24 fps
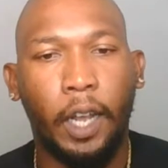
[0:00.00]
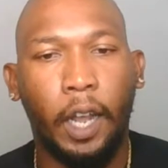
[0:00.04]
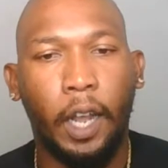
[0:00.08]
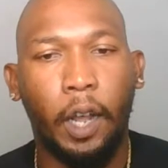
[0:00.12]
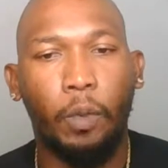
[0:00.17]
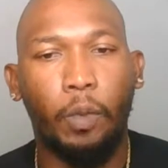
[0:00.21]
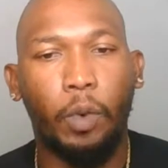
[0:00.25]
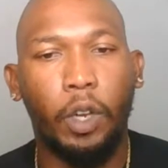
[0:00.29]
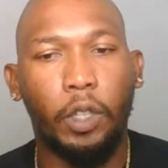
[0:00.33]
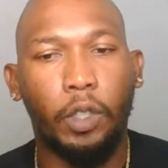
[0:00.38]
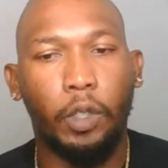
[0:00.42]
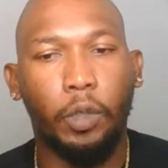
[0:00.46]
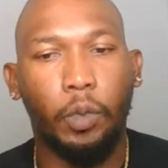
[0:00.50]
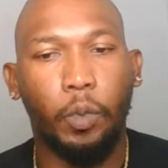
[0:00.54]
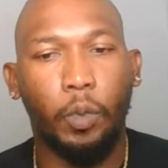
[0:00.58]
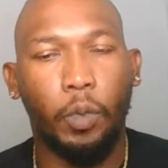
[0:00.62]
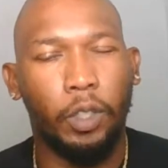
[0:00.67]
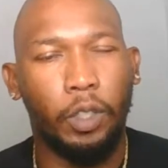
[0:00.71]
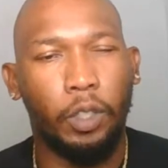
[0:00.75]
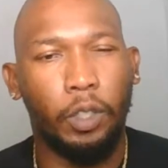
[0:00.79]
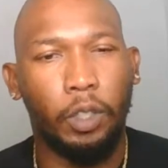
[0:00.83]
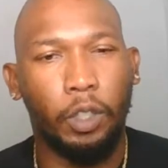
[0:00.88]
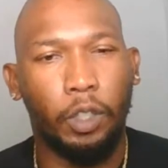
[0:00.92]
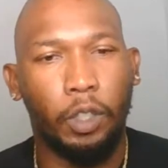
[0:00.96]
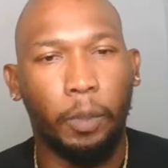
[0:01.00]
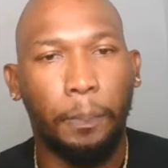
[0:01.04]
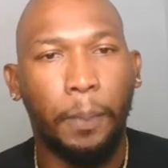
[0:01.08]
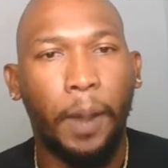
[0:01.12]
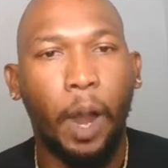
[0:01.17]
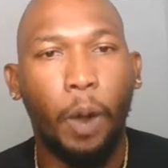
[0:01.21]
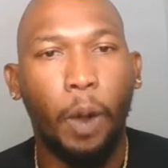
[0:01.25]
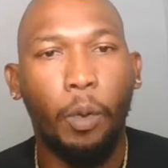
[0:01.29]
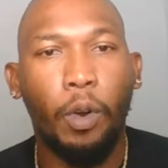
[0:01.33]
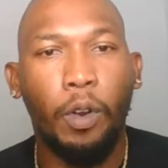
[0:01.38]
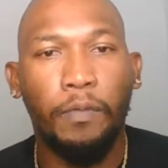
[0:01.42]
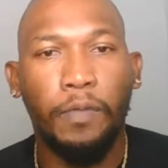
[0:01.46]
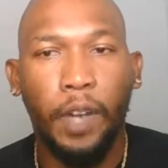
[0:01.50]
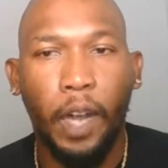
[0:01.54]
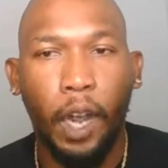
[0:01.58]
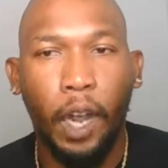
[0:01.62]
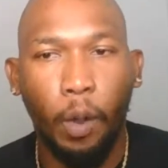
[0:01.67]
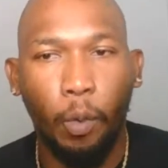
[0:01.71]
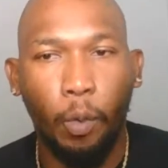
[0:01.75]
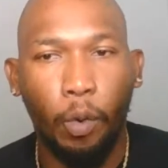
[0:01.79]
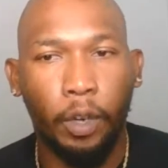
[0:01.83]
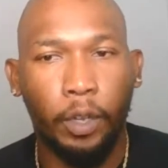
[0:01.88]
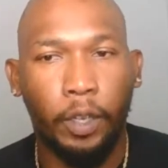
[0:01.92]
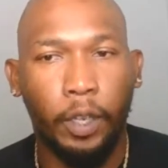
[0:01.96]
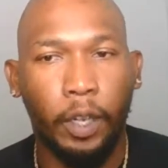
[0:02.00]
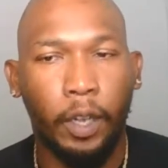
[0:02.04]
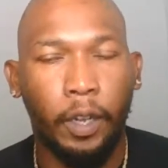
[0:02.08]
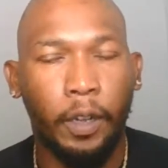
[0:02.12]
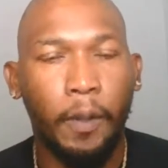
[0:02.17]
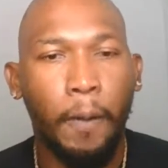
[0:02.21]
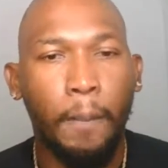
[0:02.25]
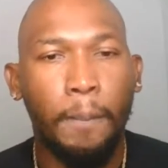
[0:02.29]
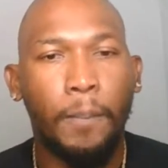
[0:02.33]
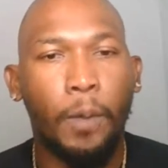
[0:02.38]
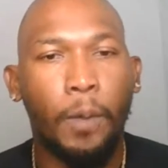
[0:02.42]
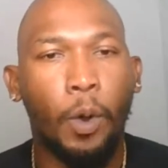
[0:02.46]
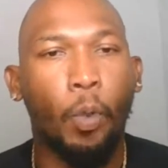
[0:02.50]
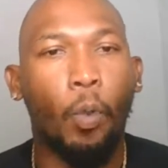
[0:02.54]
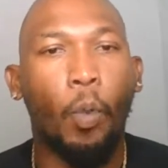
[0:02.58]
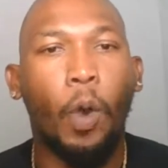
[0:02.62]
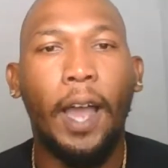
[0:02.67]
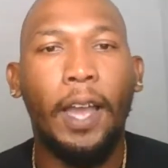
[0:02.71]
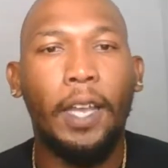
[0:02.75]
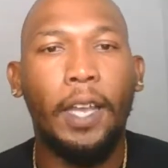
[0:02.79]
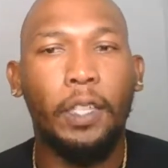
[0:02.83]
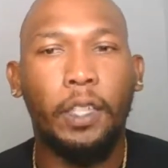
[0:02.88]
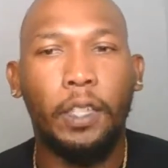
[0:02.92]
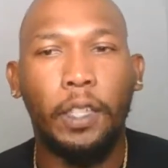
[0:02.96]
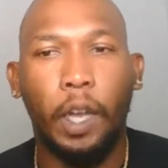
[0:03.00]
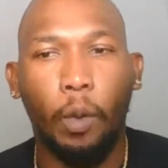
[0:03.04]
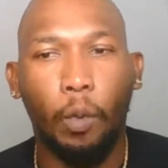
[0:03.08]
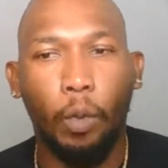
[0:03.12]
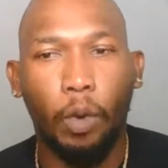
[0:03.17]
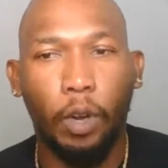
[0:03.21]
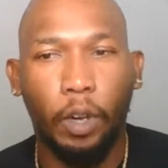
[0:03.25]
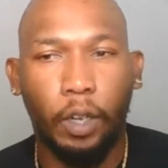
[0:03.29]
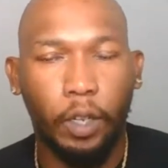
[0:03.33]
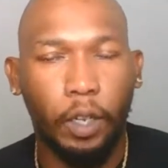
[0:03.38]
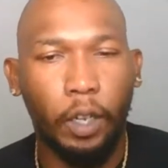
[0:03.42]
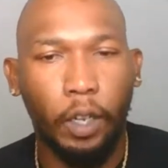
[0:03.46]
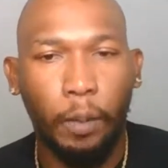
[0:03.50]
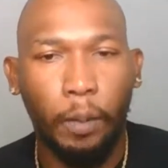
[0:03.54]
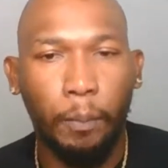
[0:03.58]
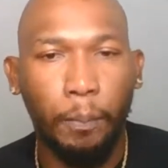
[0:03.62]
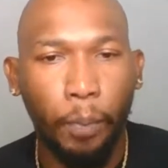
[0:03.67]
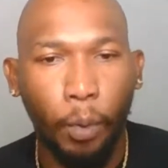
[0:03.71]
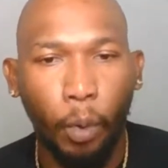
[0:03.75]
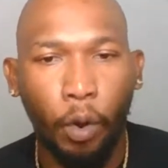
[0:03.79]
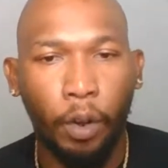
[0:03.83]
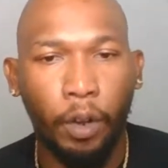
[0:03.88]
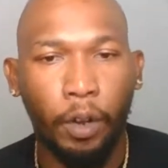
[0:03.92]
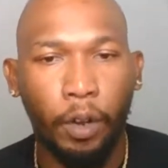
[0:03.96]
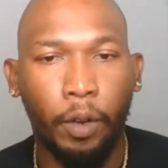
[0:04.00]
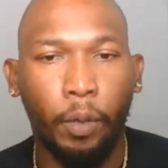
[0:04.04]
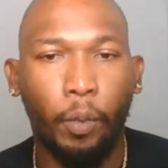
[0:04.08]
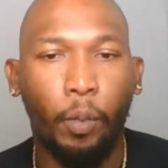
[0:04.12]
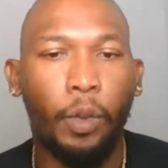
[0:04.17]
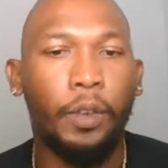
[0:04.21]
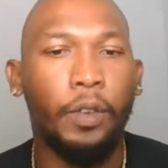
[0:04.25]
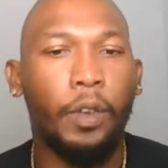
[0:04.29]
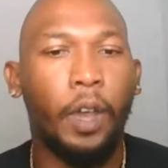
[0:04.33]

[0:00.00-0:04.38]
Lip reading: tonight was the power of networking. But why is networking important?